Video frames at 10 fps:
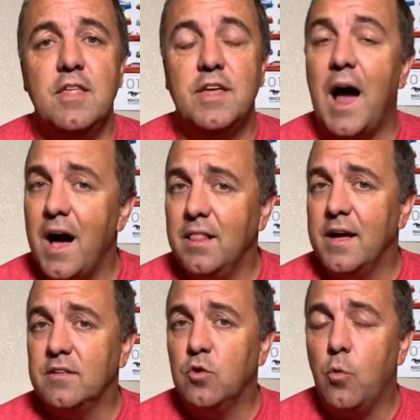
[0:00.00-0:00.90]
that I
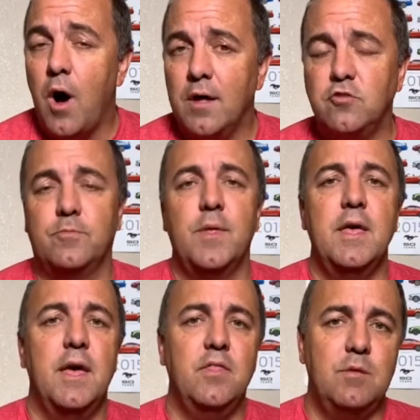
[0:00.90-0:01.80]
like to watch
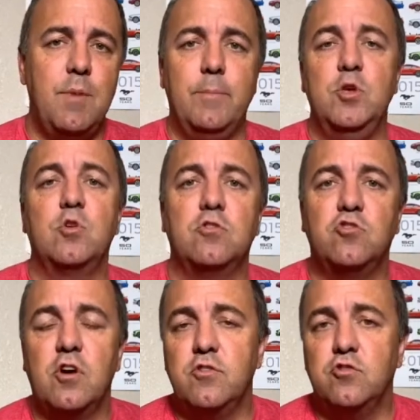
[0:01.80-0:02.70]
and then maybe you can
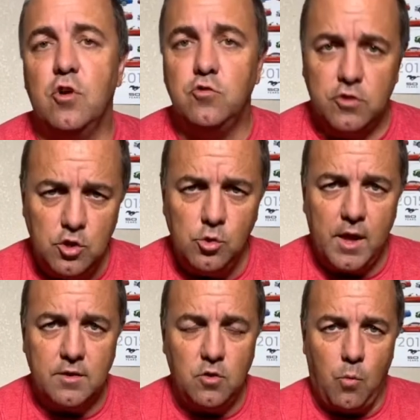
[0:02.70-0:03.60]
share the shows that you
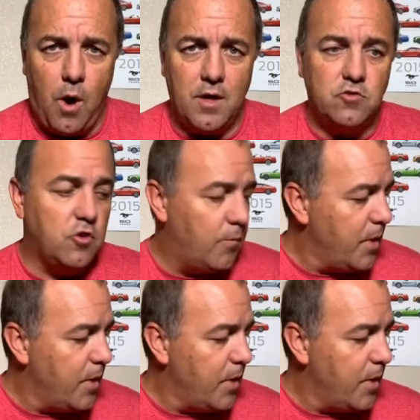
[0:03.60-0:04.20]
like to watch. So,